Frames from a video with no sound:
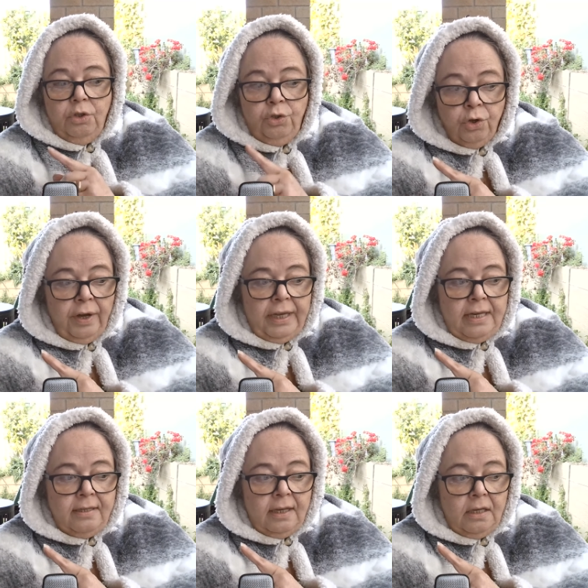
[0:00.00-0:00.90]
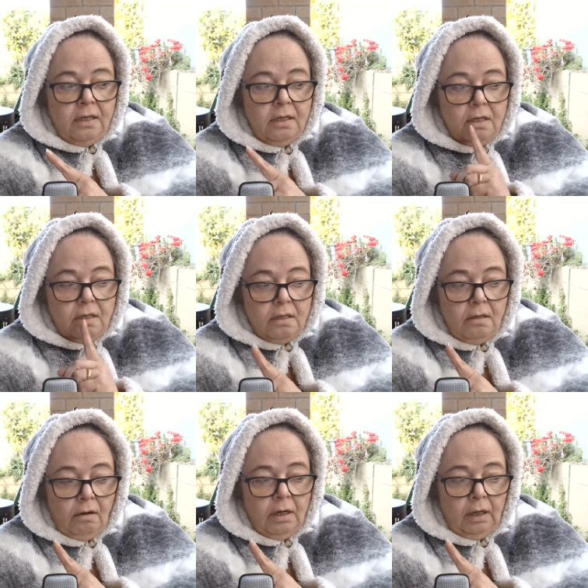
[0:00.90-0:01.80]
Not easy.
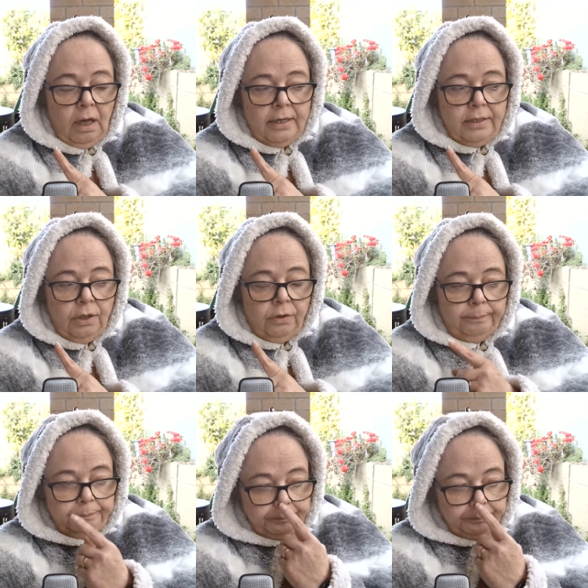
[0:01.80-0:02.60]
Not going to lie to you.